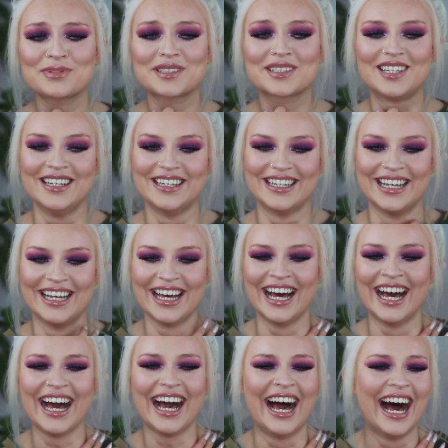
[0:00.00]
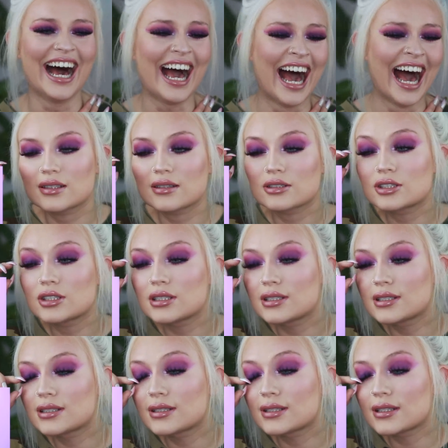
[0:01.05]
lips. So
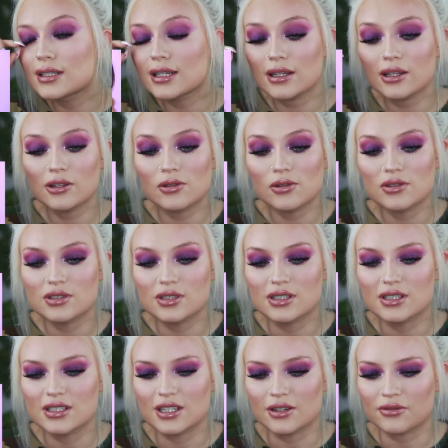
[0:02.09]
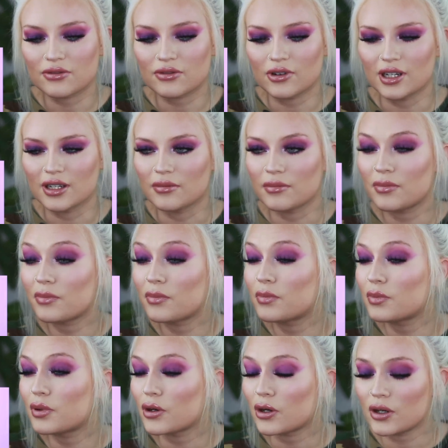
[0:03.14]
she did use a different
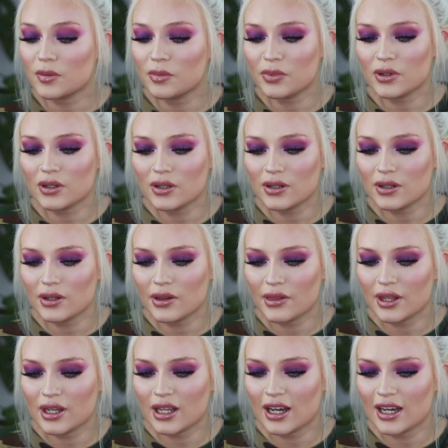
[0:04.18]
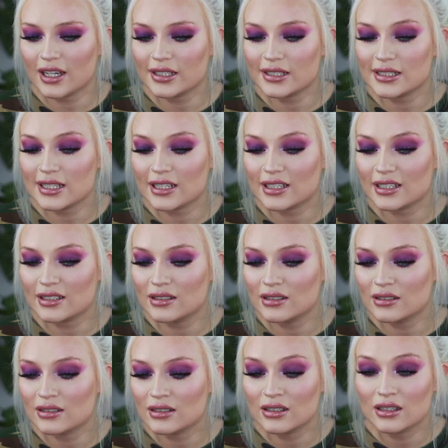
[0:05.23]
purple than I did,
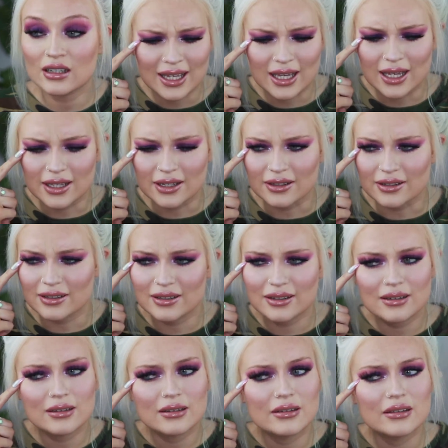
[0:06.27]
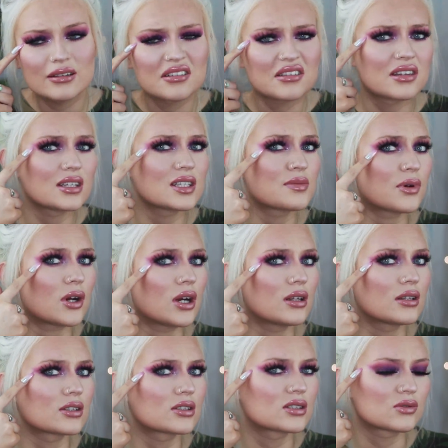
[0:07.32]
and this
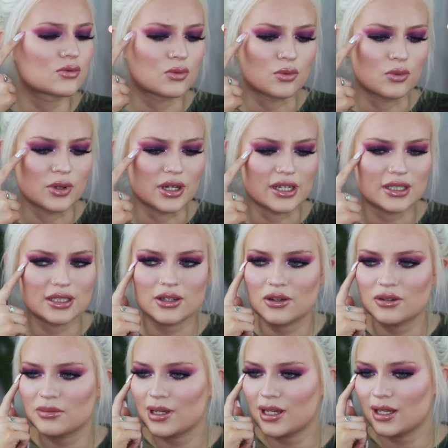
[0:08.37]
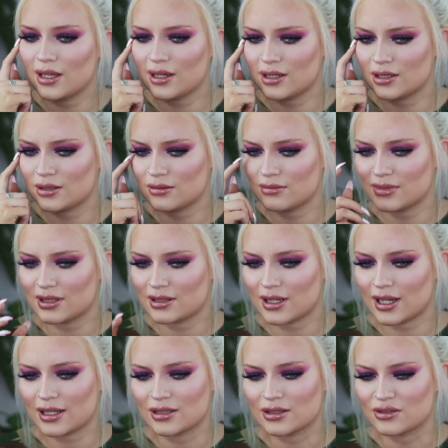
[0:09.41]
part looks weird on me. It
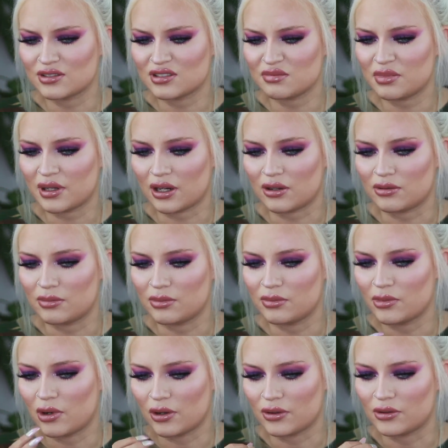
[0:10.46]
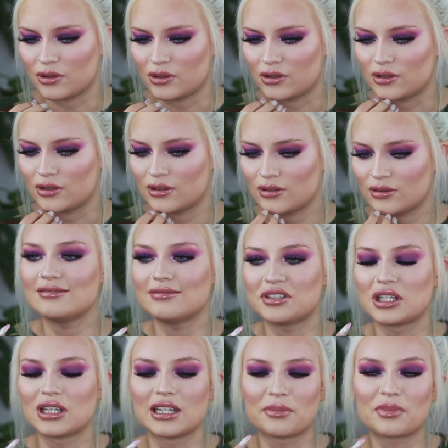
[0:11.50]
kind of looks better on her.
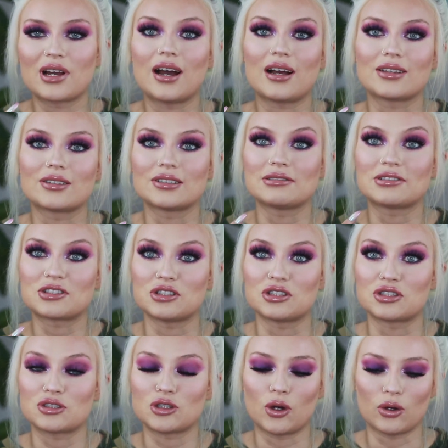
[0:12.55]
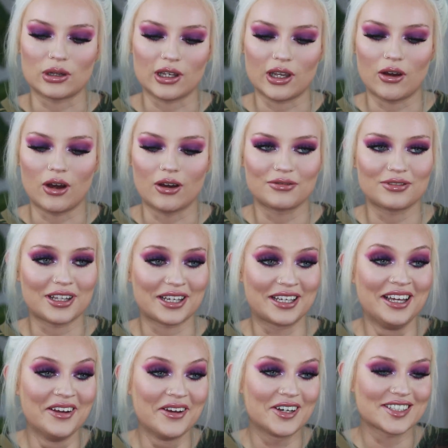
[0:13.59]
The lip color is just totally off. Like,
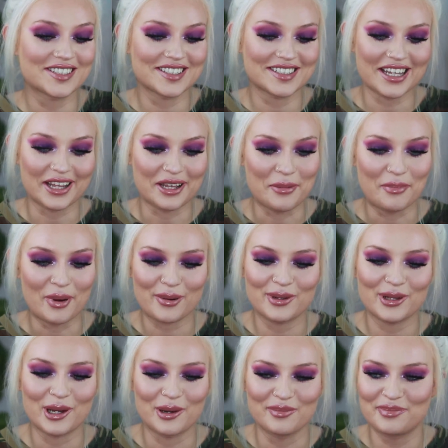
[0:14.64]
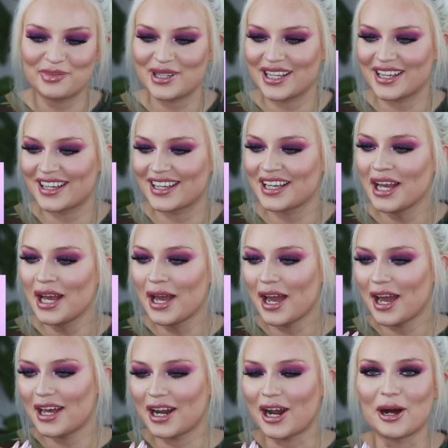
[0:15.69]
hers is like a bubblegum pink,
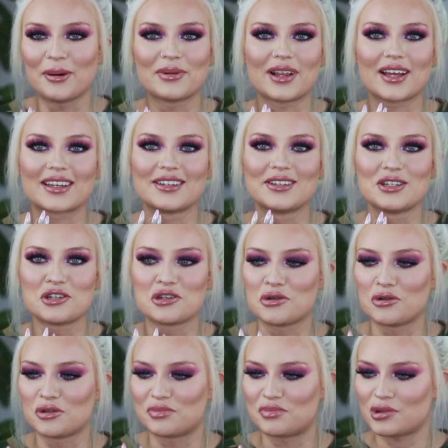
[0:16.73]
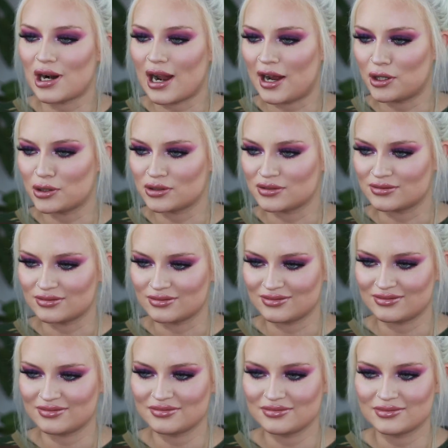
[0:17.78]
and I'm like a nude brown
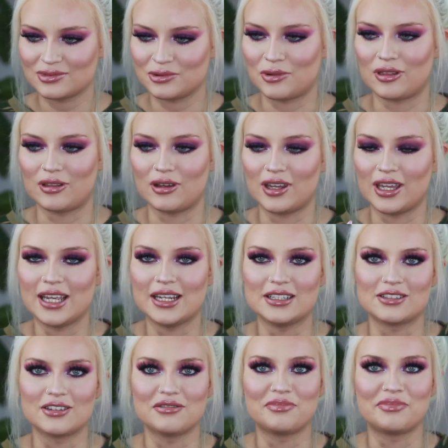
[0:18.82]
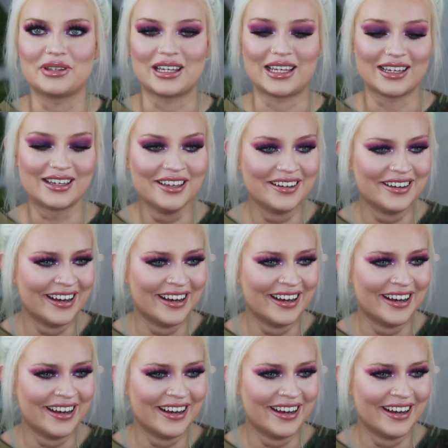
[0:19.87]
with a hint of pink.